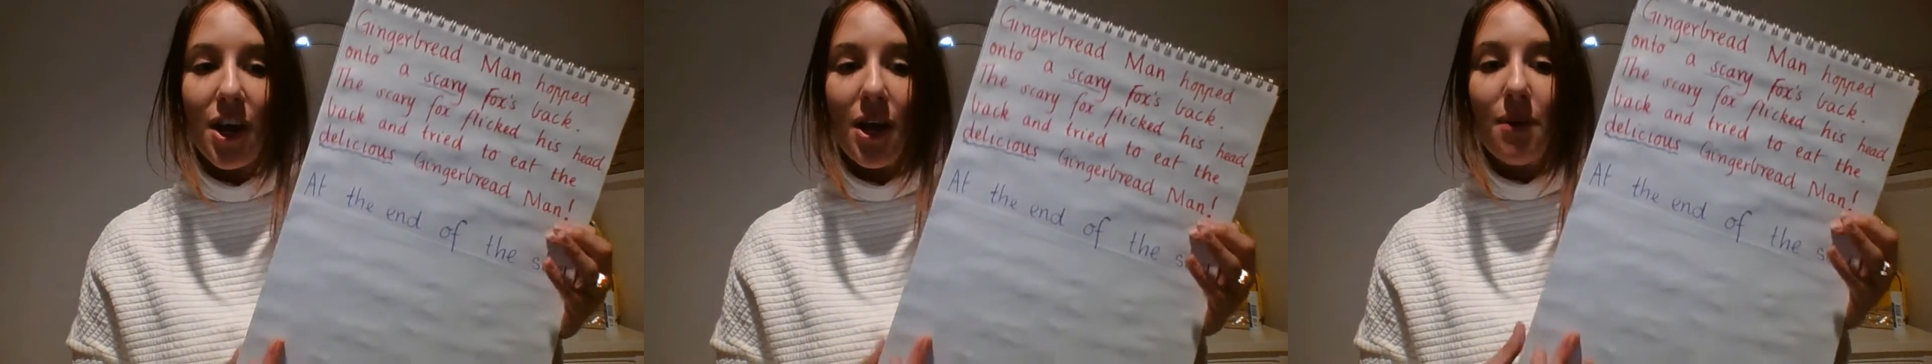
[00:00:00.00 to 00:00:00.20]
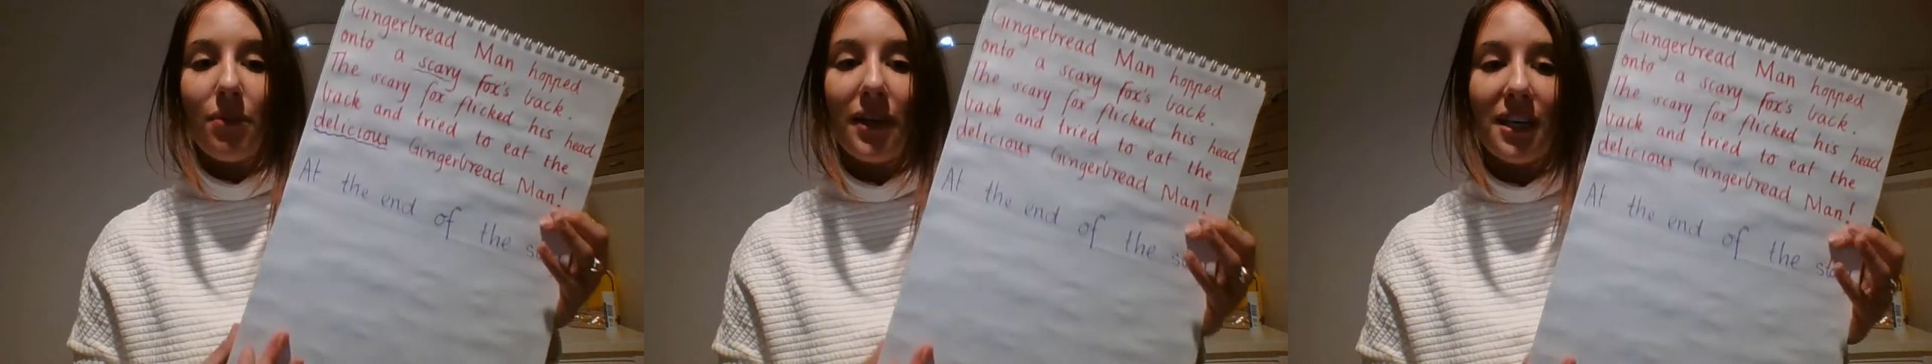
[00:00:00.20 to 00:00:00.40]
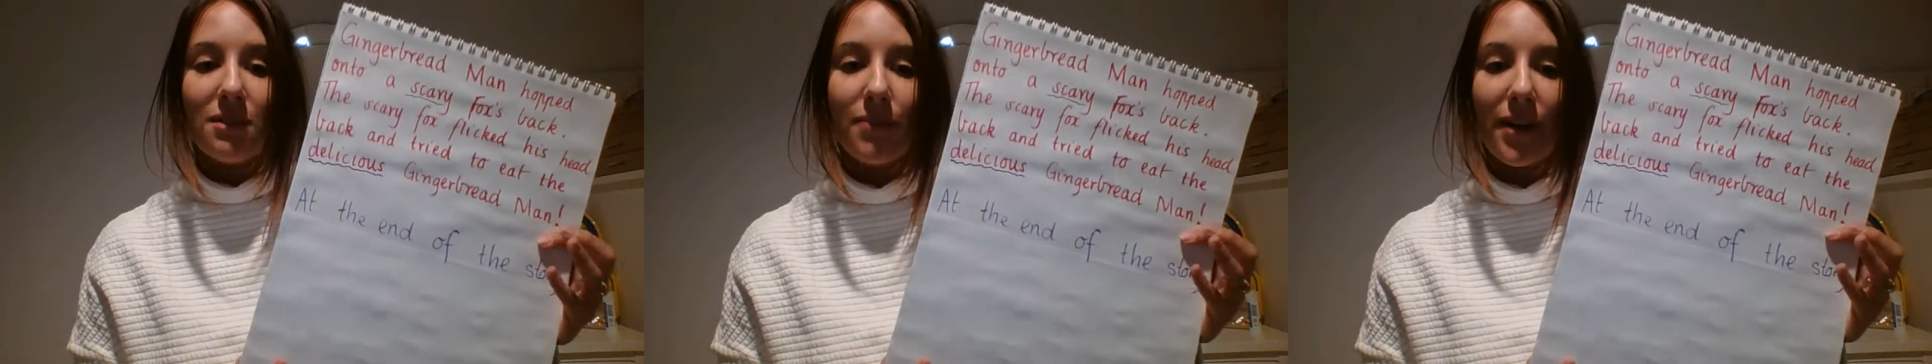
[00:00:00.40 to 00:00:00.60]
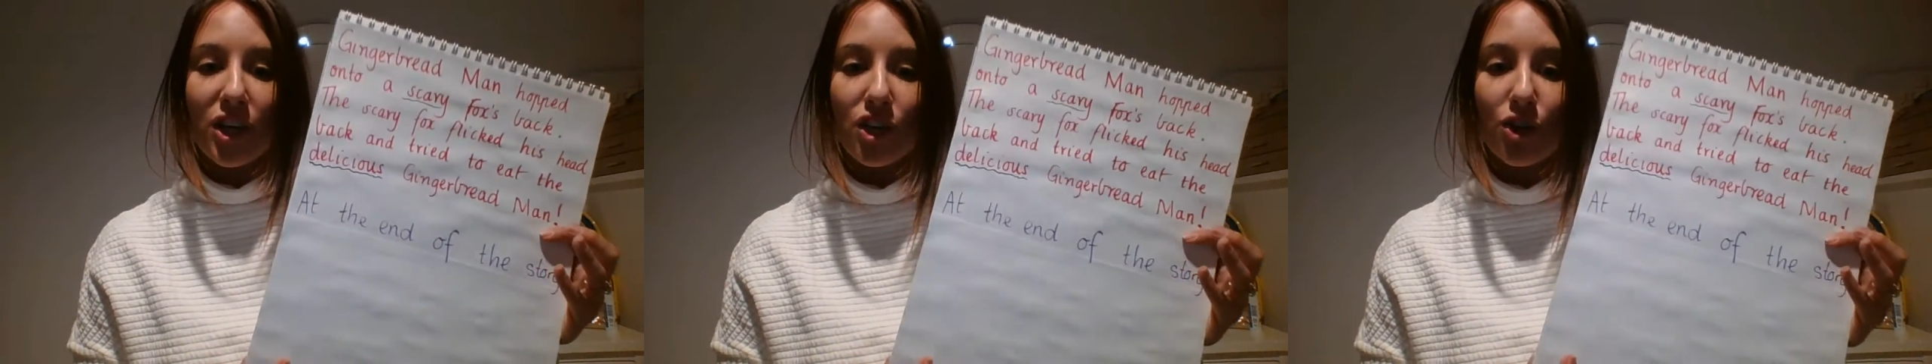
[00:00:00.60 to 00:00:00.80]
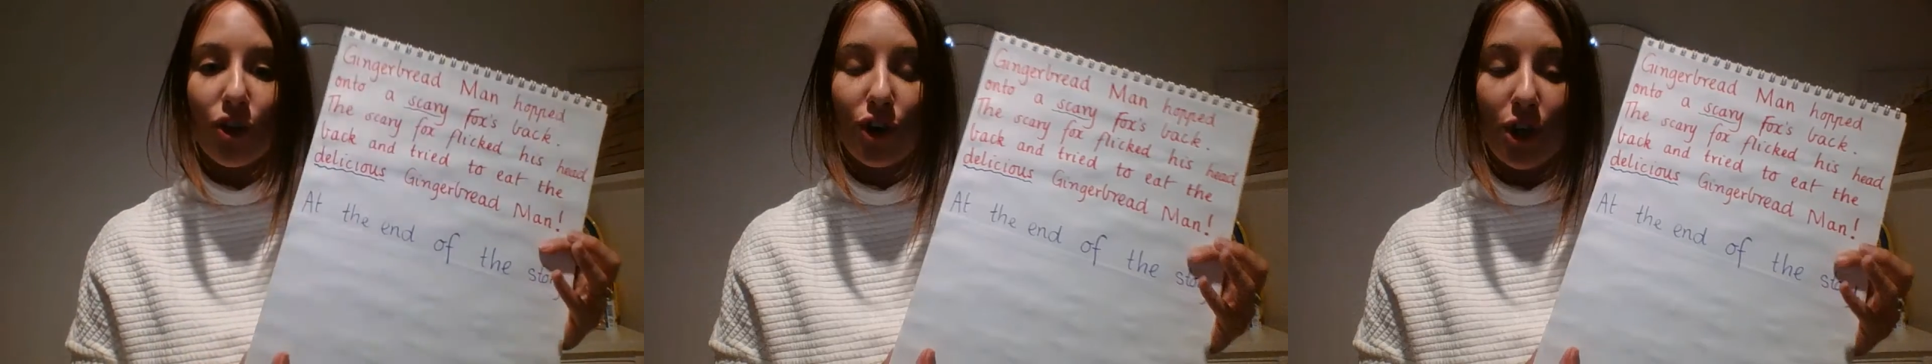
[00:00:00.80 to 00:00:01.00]
Please make
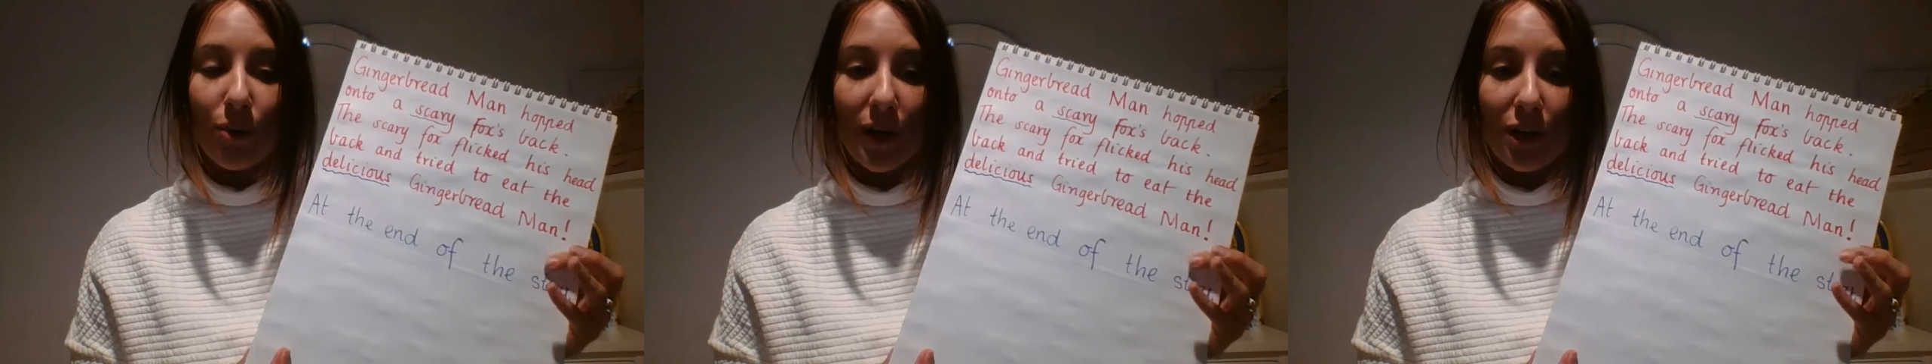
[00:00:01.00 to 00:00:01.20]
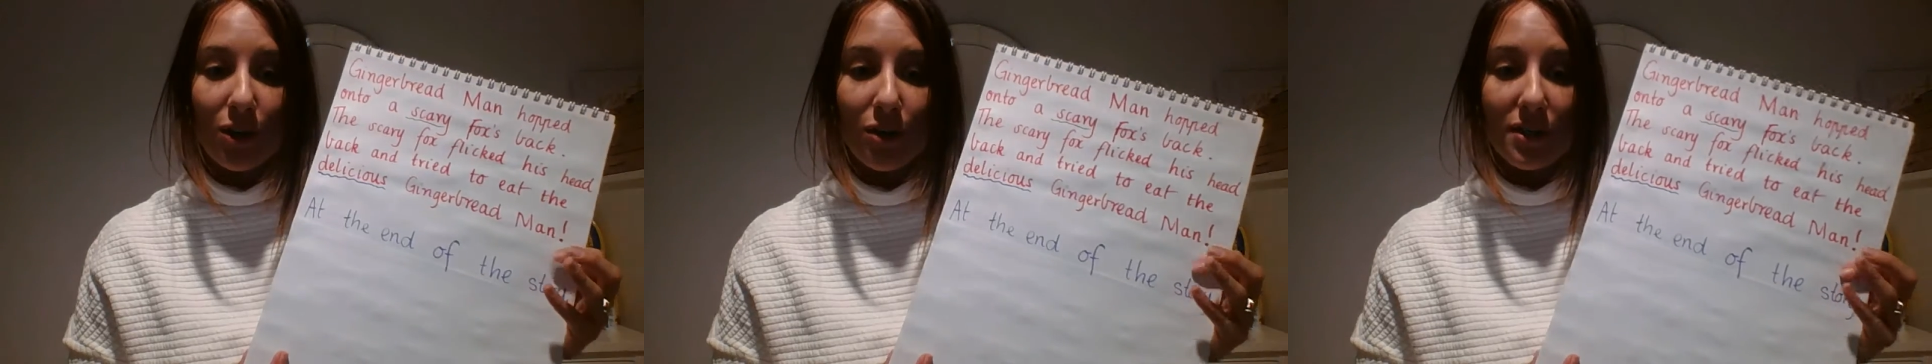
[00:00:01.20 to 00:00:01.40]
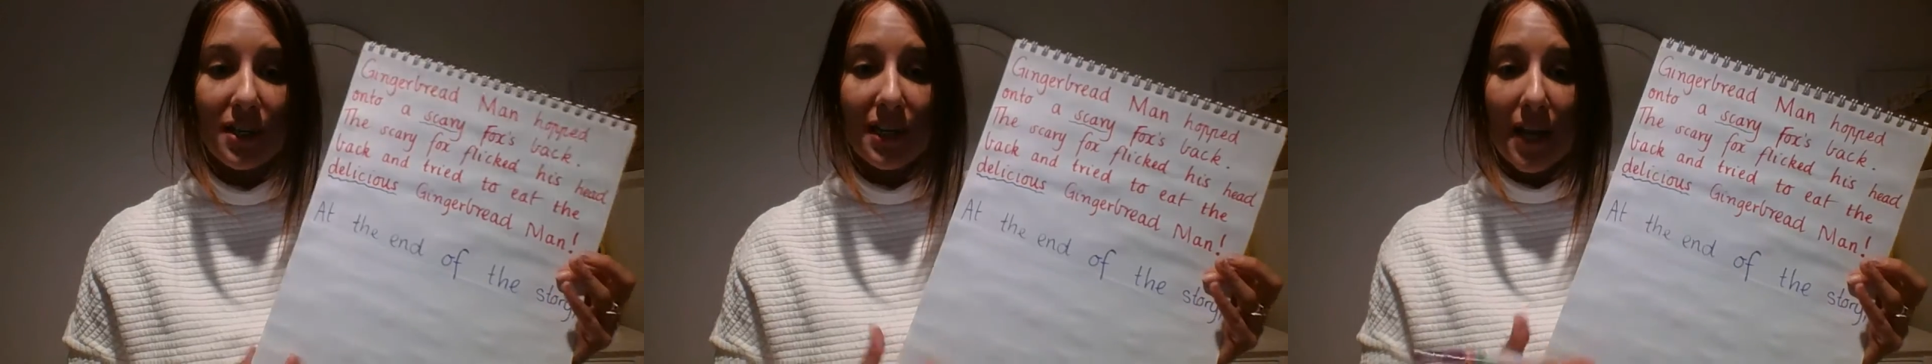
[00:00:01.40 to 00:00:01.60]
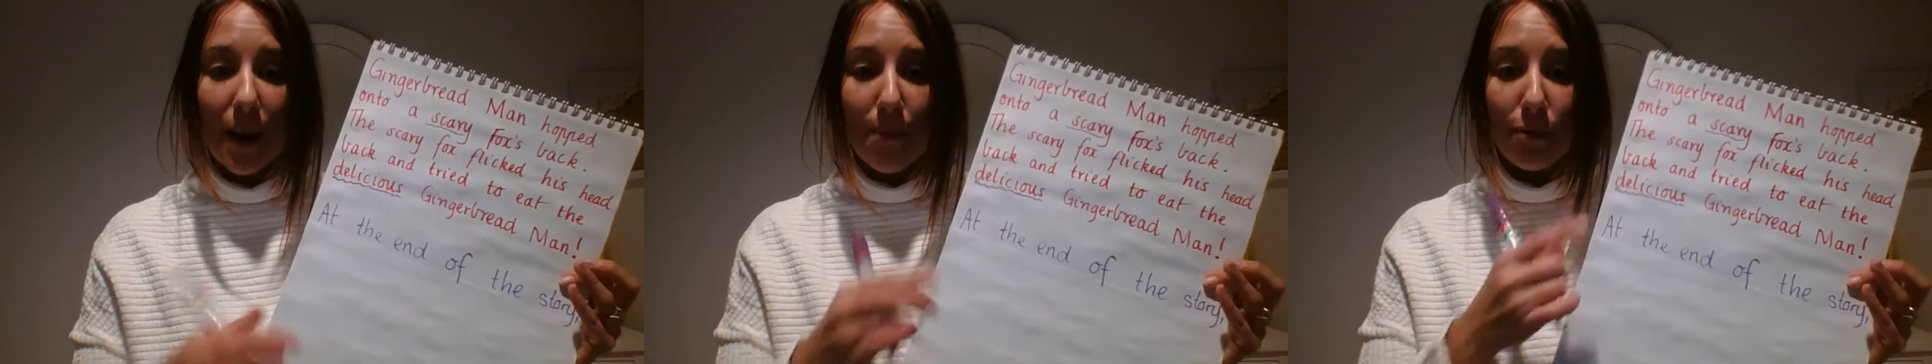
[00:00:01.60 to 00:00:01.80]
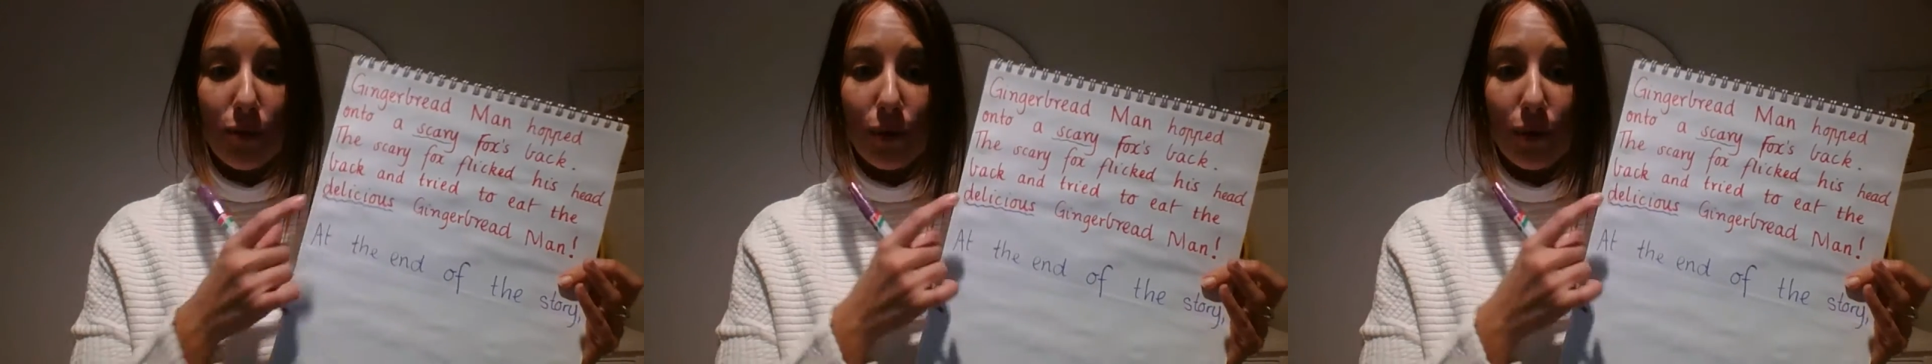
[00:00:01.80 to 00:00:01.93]
sure you are using capital